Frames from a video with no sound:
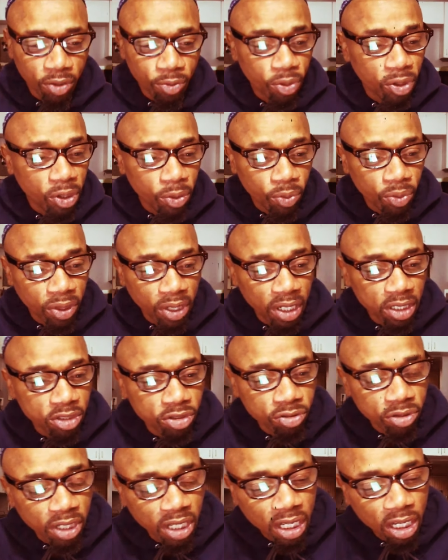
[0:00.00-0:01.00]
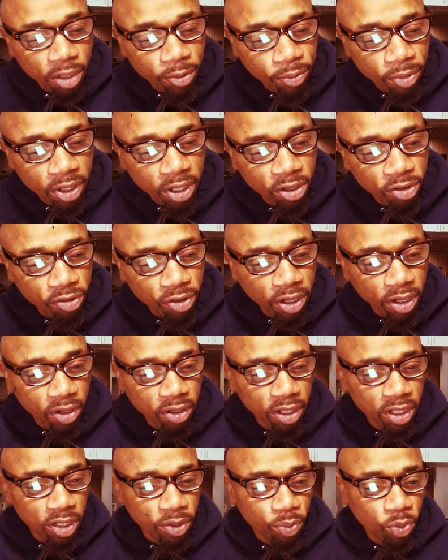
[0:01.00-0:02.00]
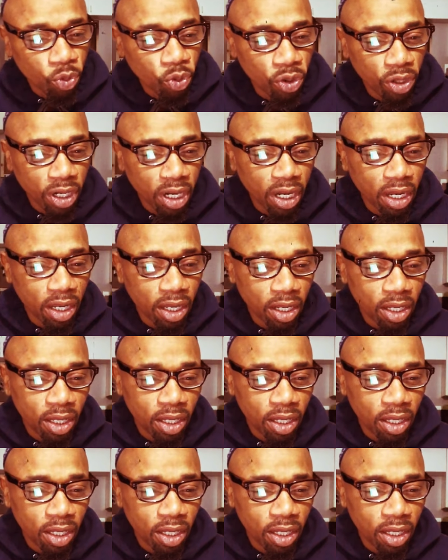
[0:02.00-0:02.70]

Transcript: people that you can't be around anymore that